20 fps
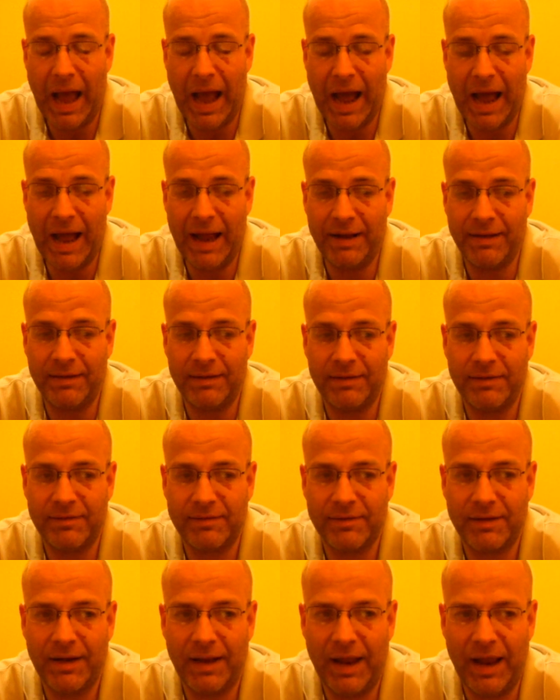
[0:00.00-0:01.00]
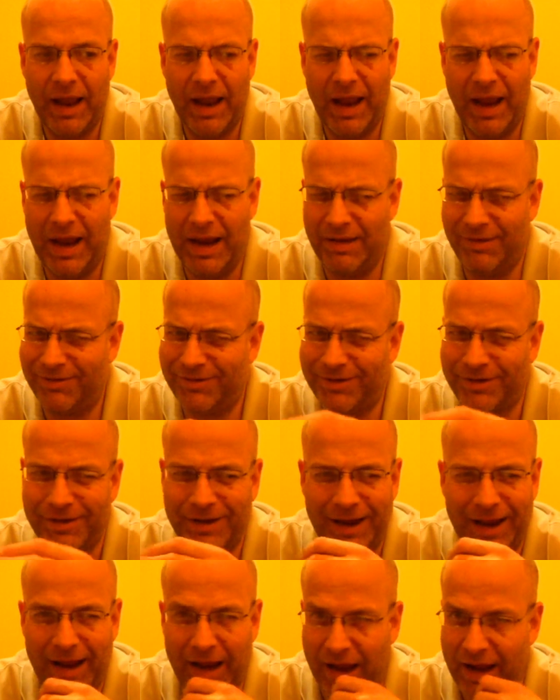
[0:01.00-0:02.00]
and
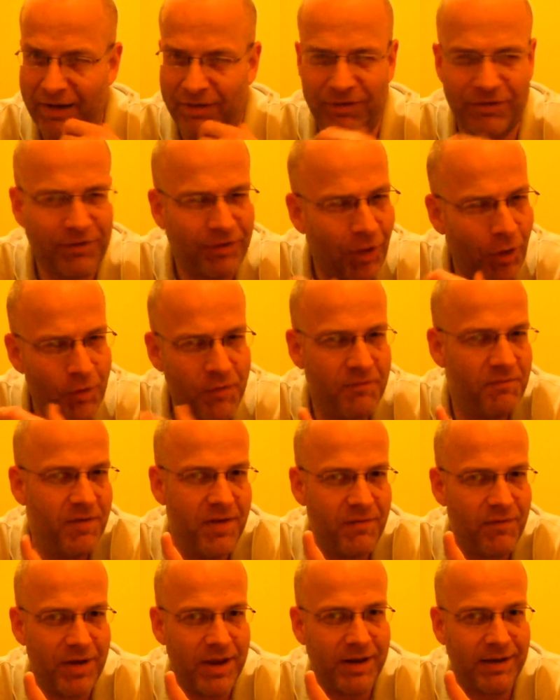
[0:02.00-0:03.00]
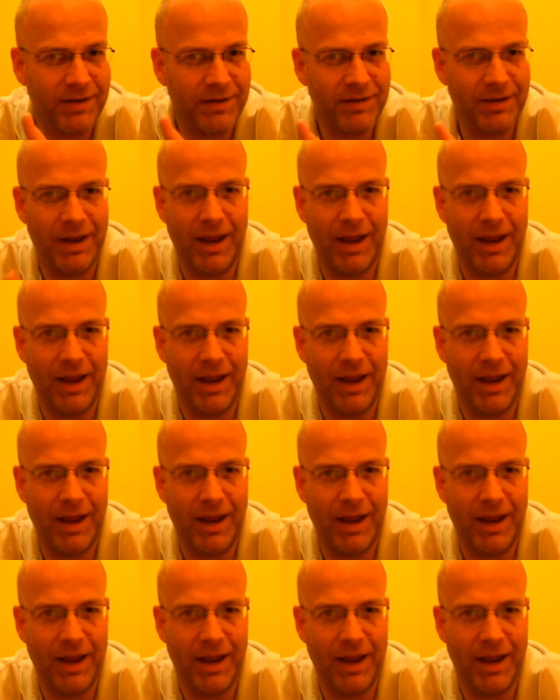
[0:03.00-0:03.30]
it's so vivid.